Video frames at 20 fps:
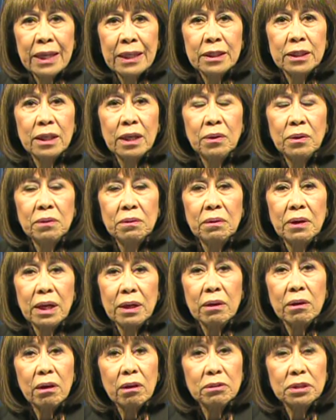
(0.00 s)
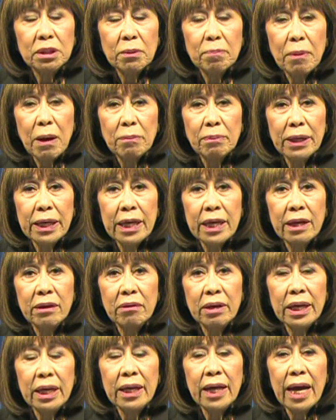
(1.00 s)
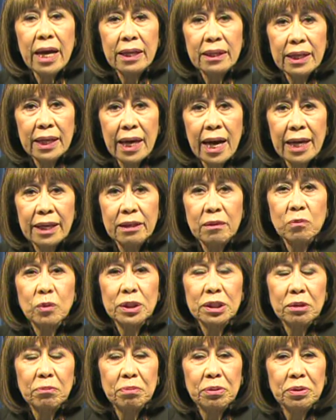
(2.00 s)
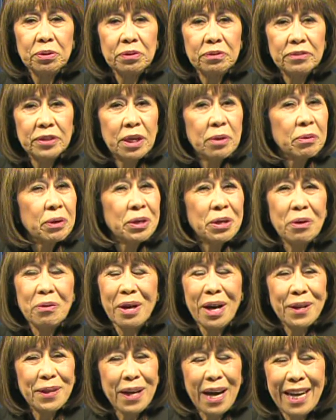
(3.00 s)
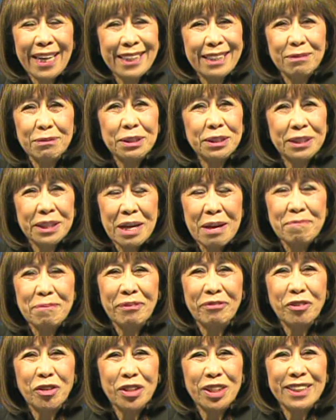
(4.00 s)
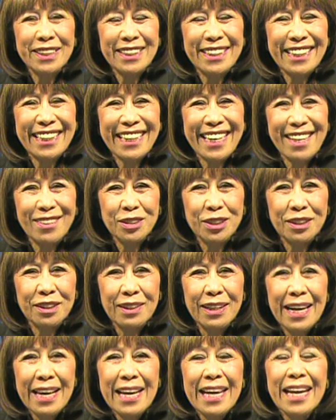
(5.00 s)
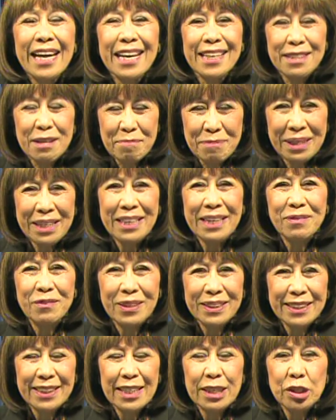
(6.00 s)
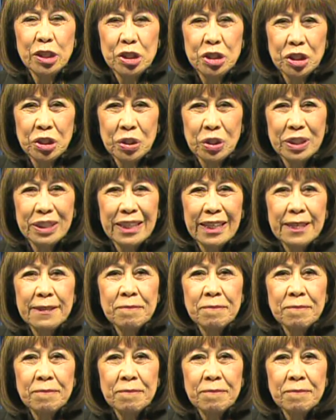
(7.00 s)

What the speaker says: So close the public hearing, and the item was approved. There were no other items to come before the City Council, and the meeting was then adjourned.